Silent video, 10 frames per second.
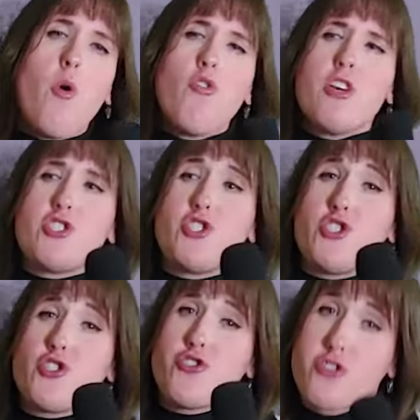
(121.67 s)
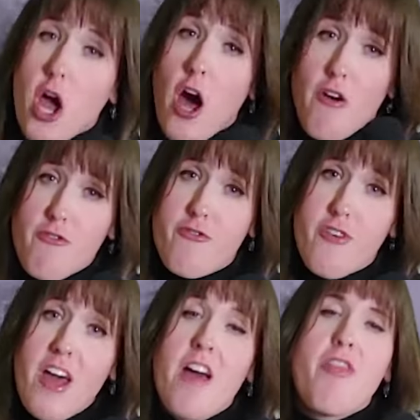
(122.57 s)
all the stuff
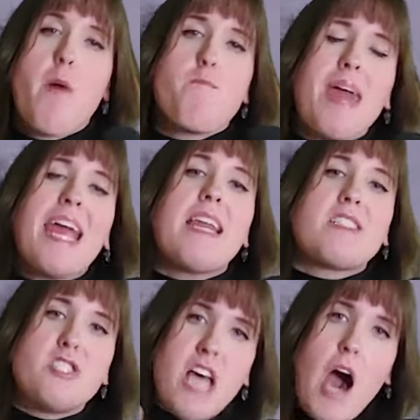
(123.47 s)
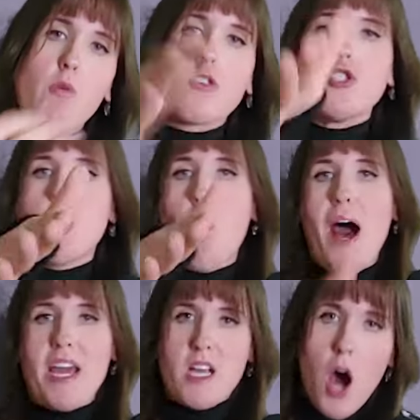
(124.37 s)
that made Sour so
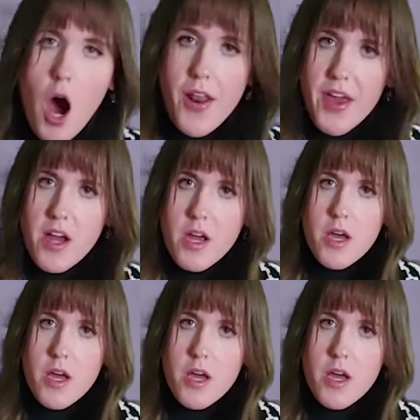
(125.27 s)
iconic.